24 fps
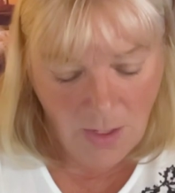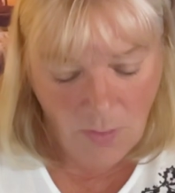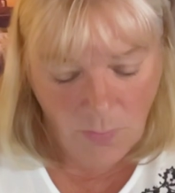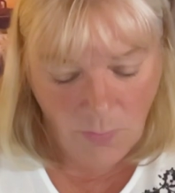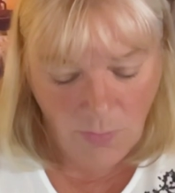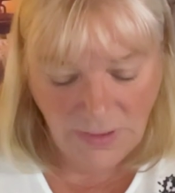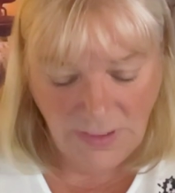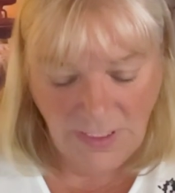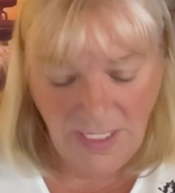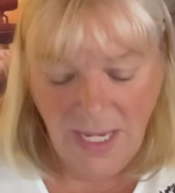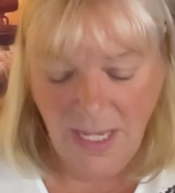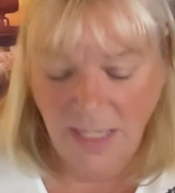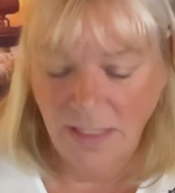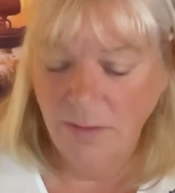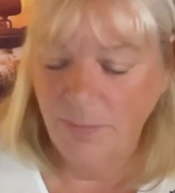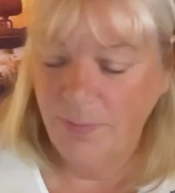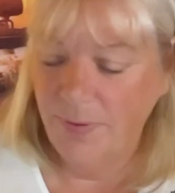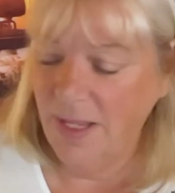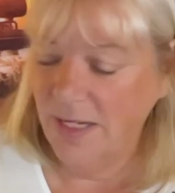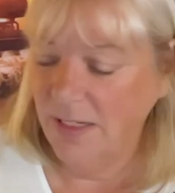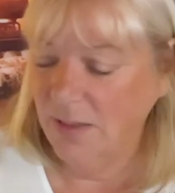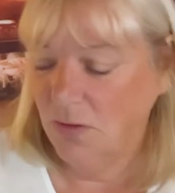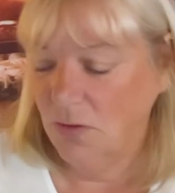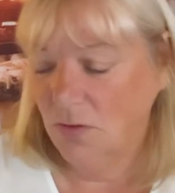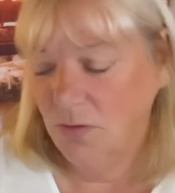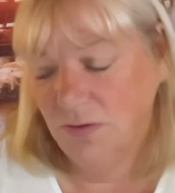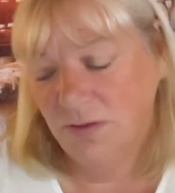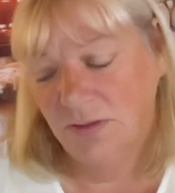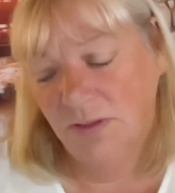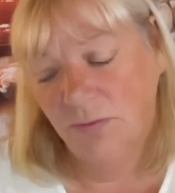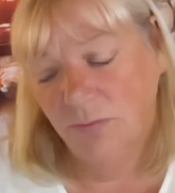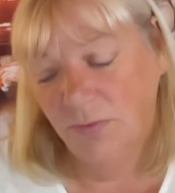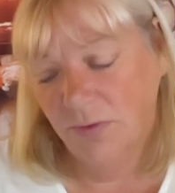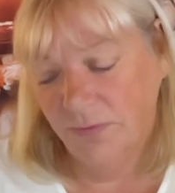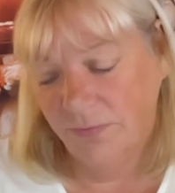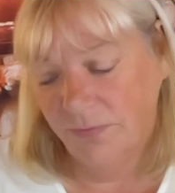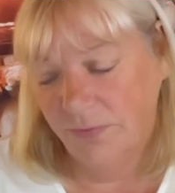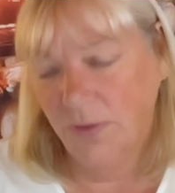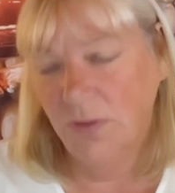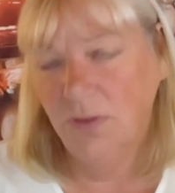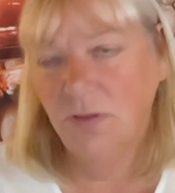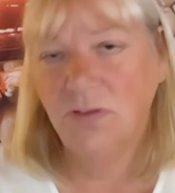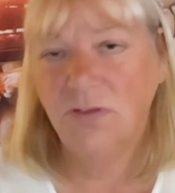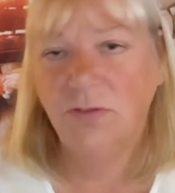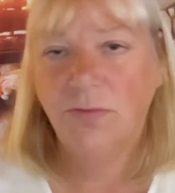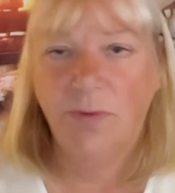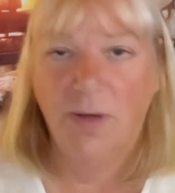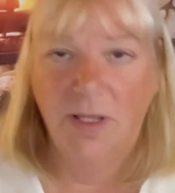With the Eight of Pentacles in
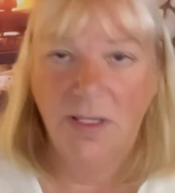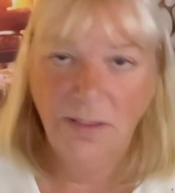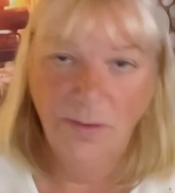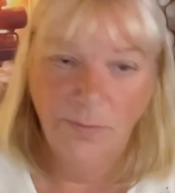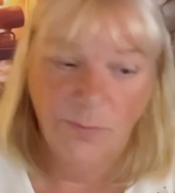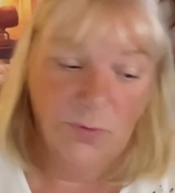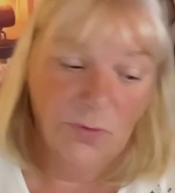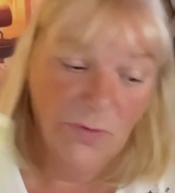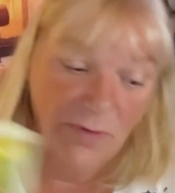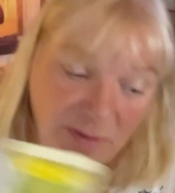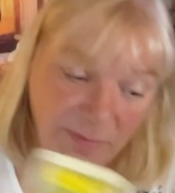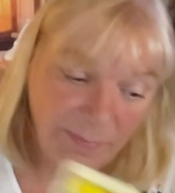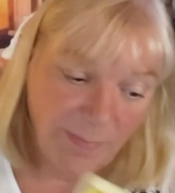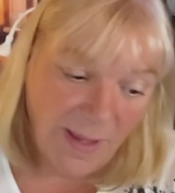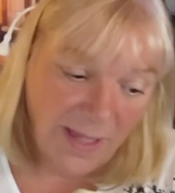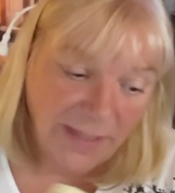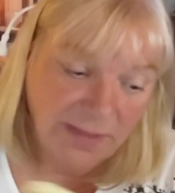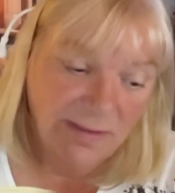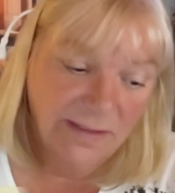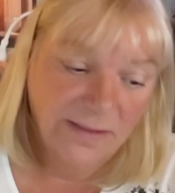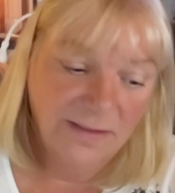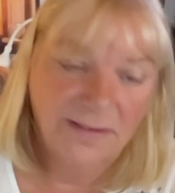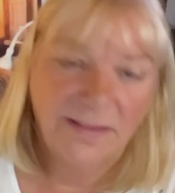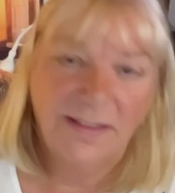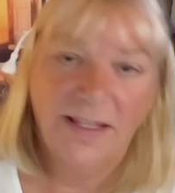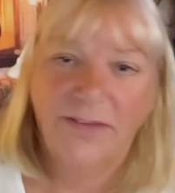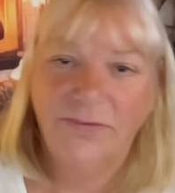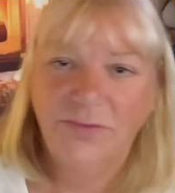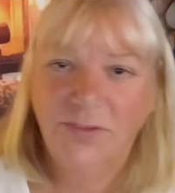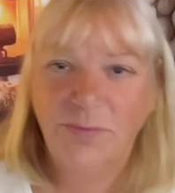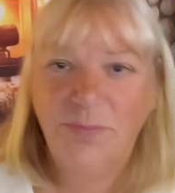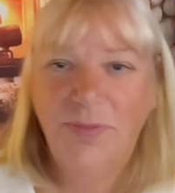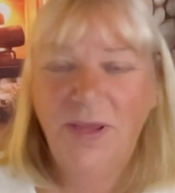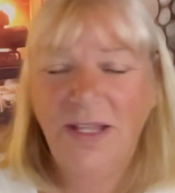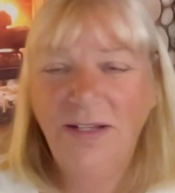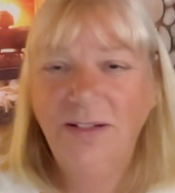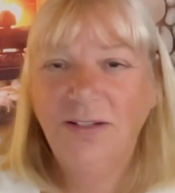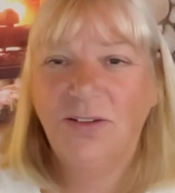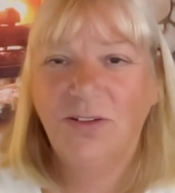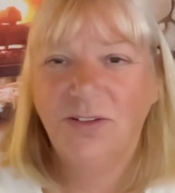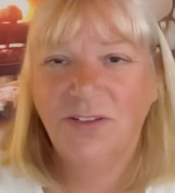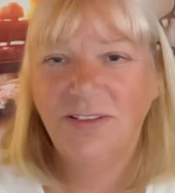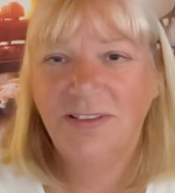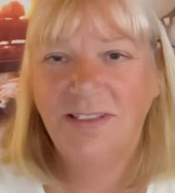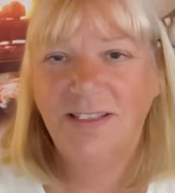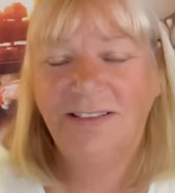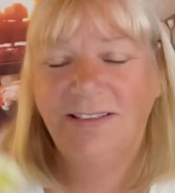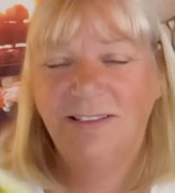reverse, well, it points back to the Seven of
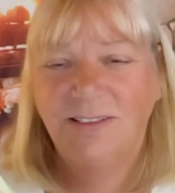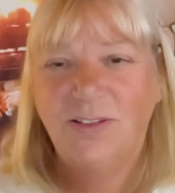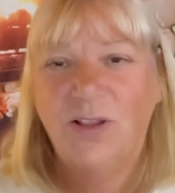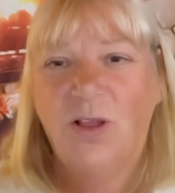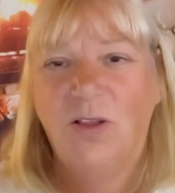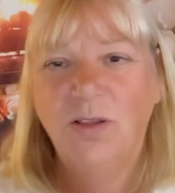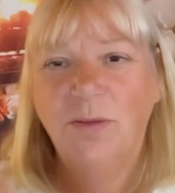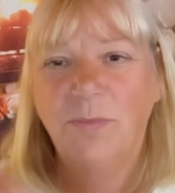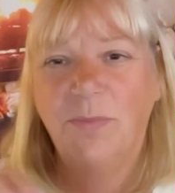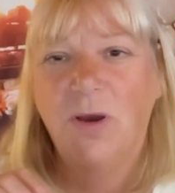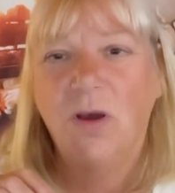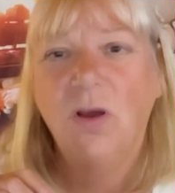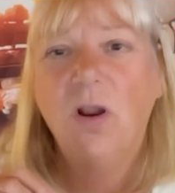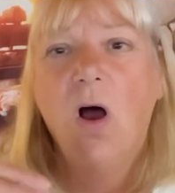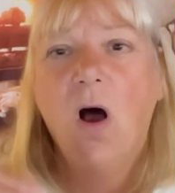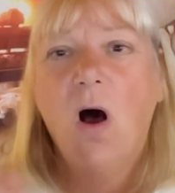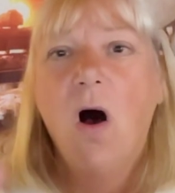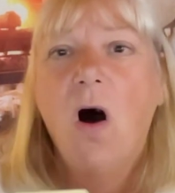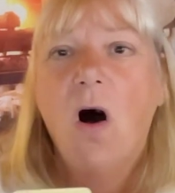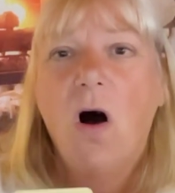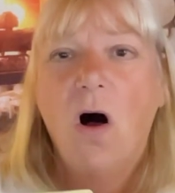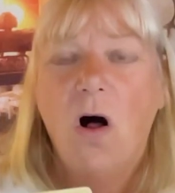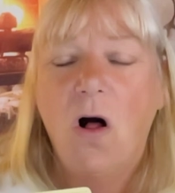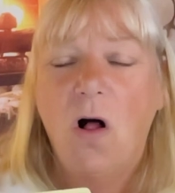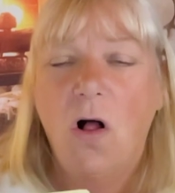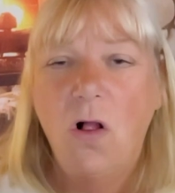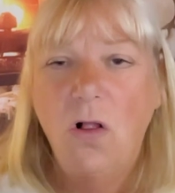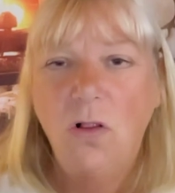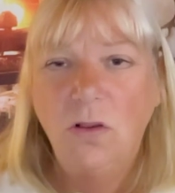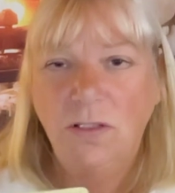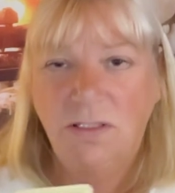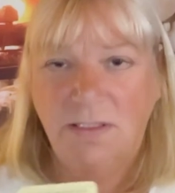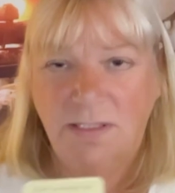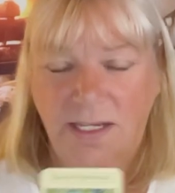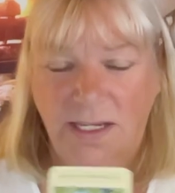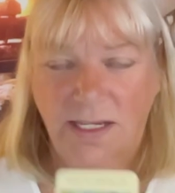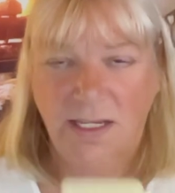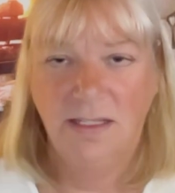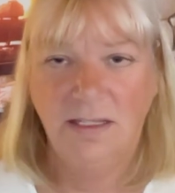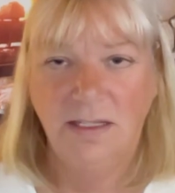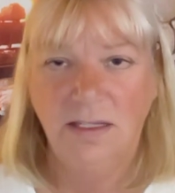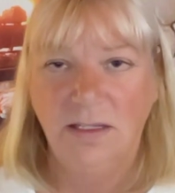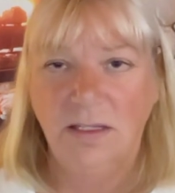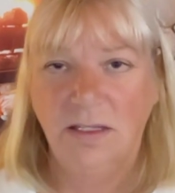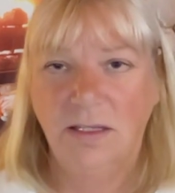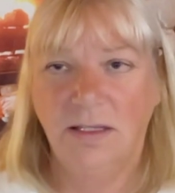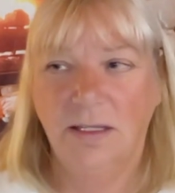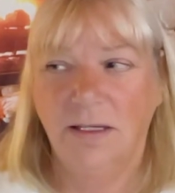Pentacles. This is all about halting
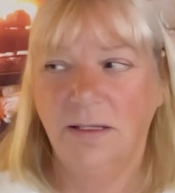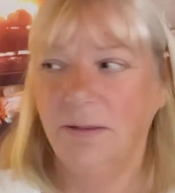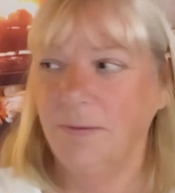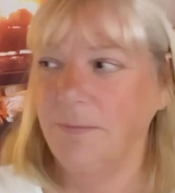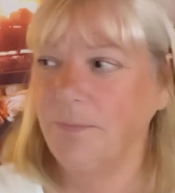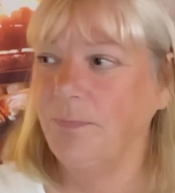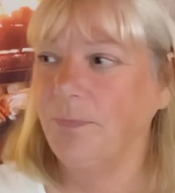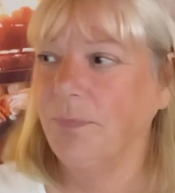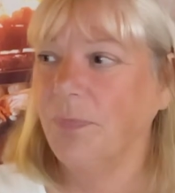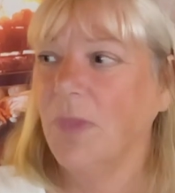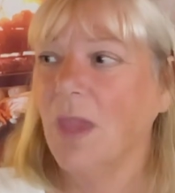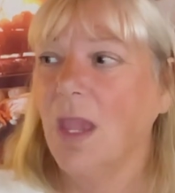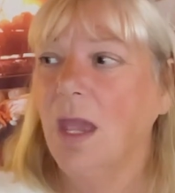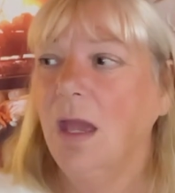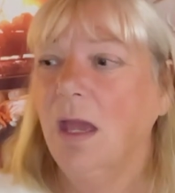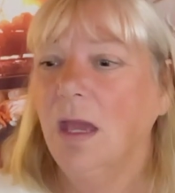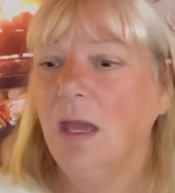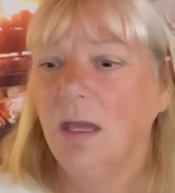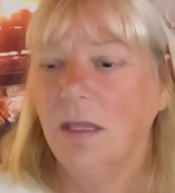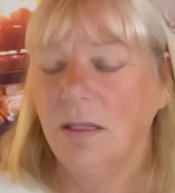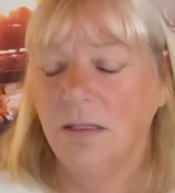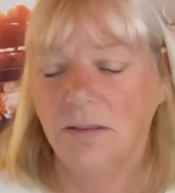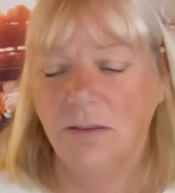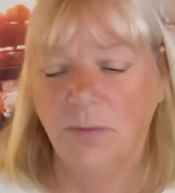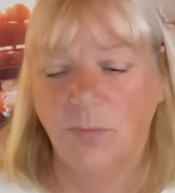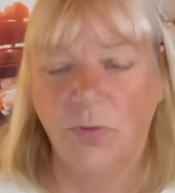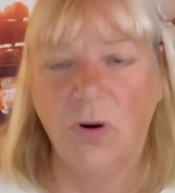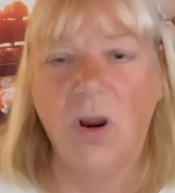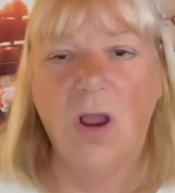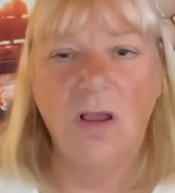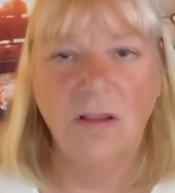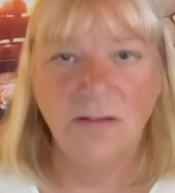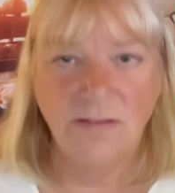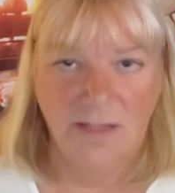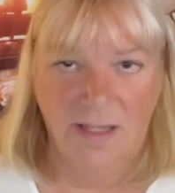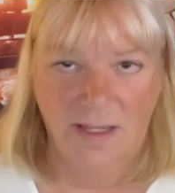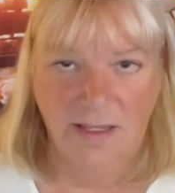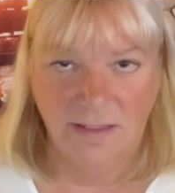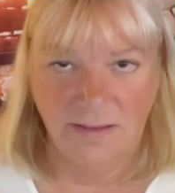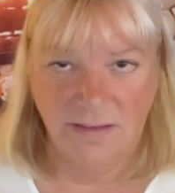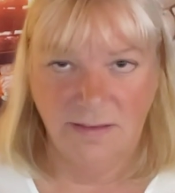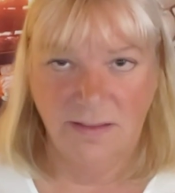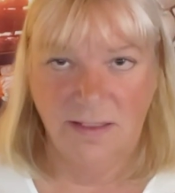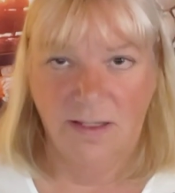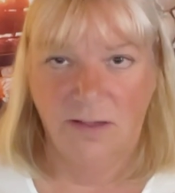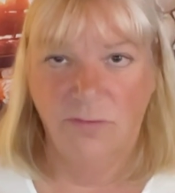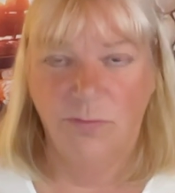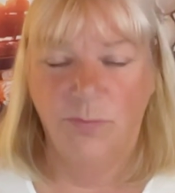the the
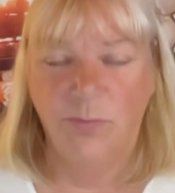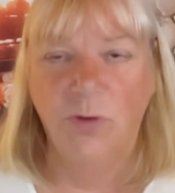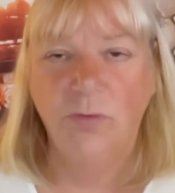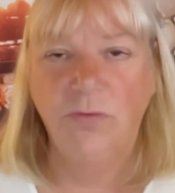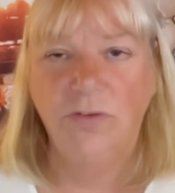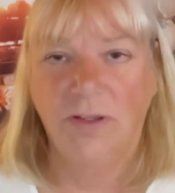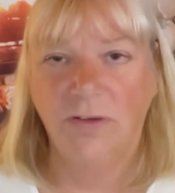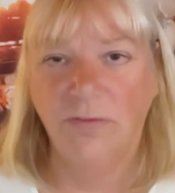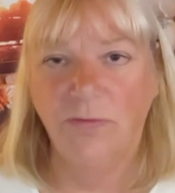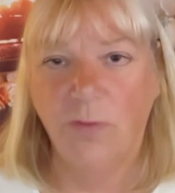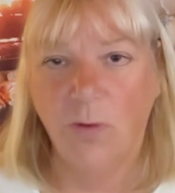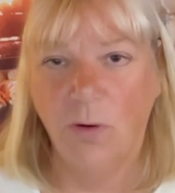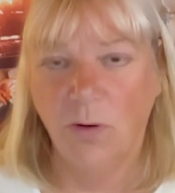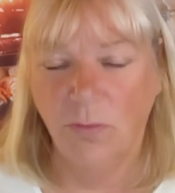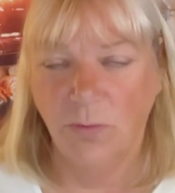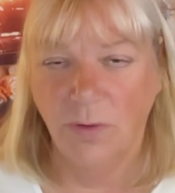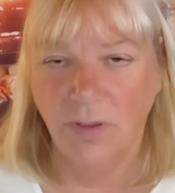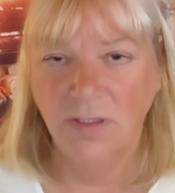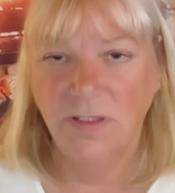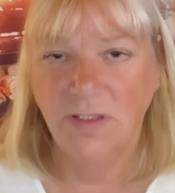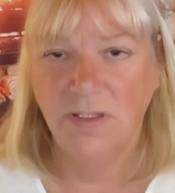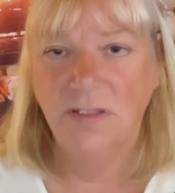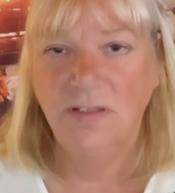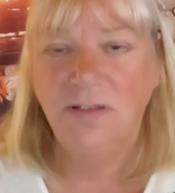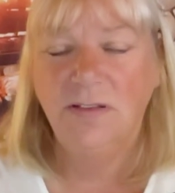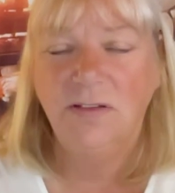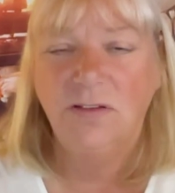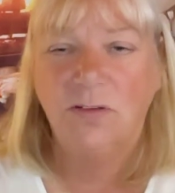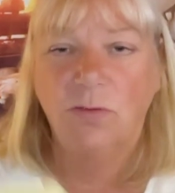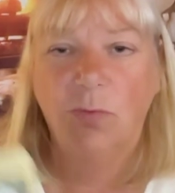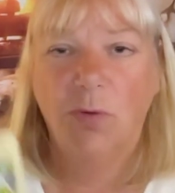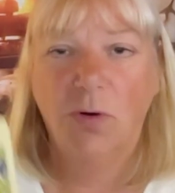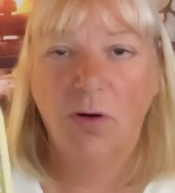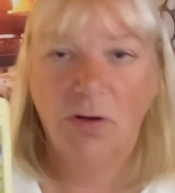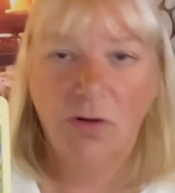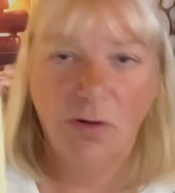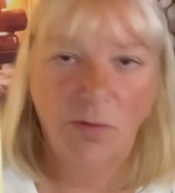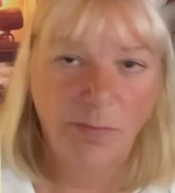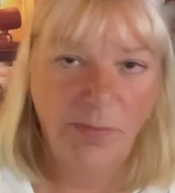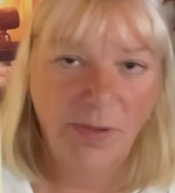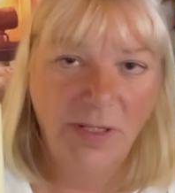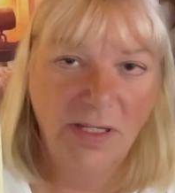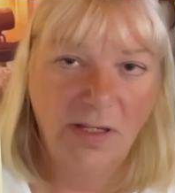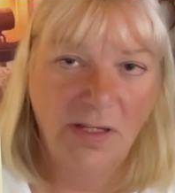process of moving forward. This is the worker B